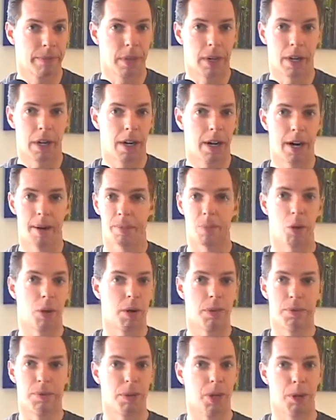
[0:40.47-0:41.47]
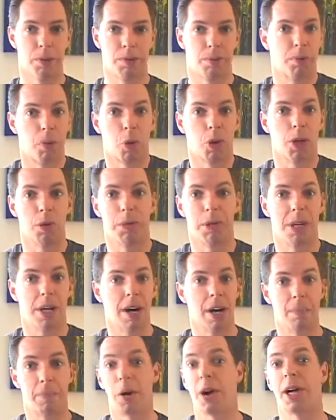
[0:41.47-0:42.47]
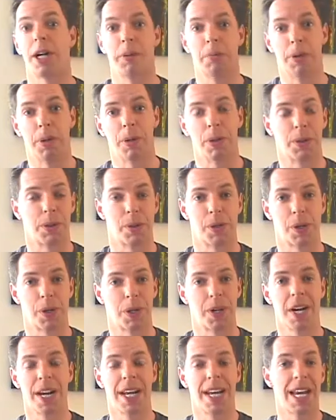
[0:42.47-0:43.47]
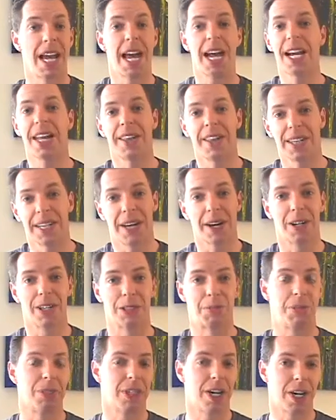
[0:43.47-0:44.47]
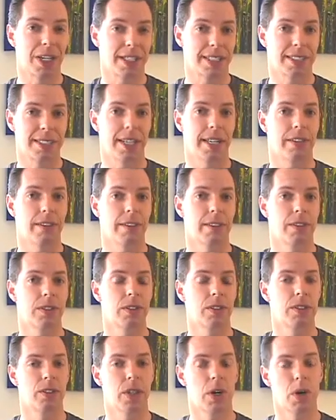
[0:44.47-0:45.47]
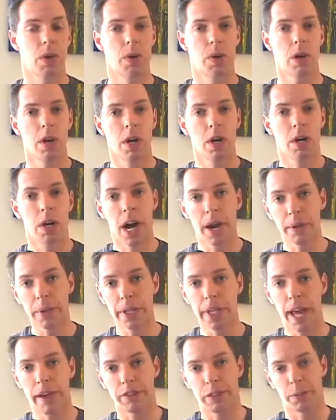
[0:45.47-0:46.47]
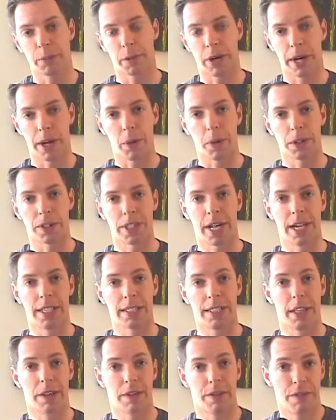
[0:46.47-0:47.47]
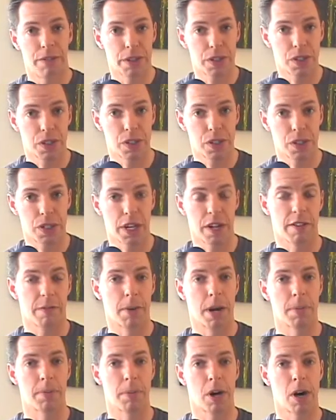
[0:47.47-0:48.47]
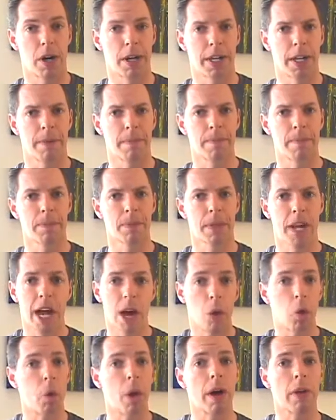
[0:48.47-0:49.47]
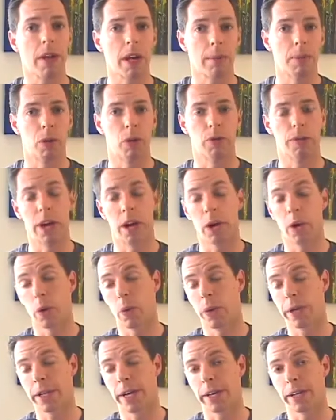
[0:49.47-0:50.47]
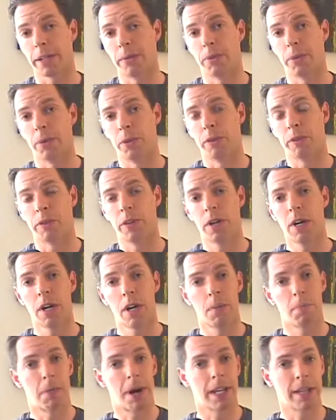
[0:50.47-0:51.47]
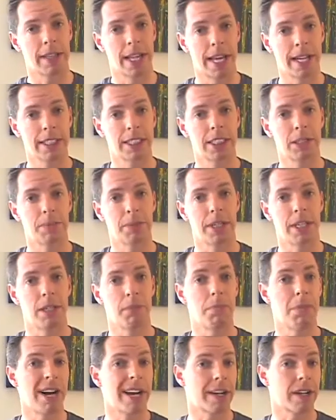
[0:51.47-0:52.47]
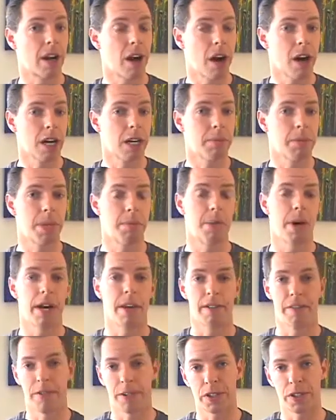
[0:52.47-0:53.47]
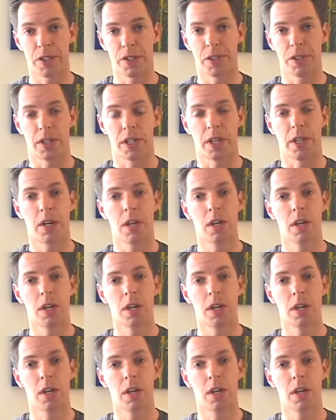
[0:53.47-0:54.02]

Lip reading: I'm more, born to be a bodybuilder or anything else, but not a cyclist. So I really have to prioritize the efficiency of my body, how well I move, how quick I can move, my leg speed, my economy, my efficiency.